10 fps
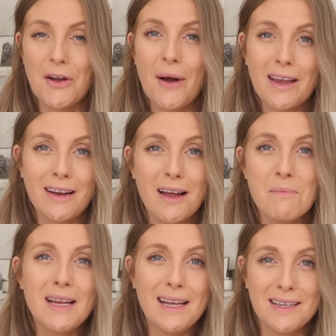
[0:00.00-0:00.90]
so I can
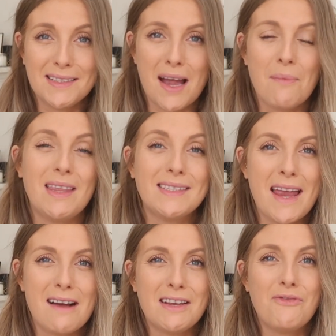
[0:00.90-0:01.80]
completely understand when they
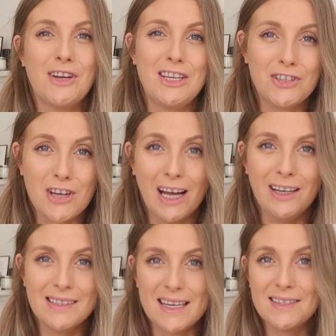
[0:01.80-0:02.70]
say how different each
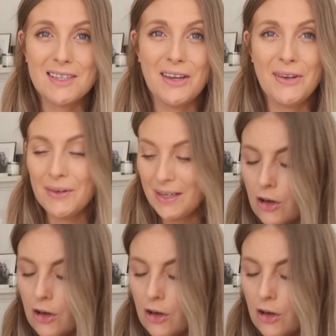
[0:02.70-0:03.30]
child is too.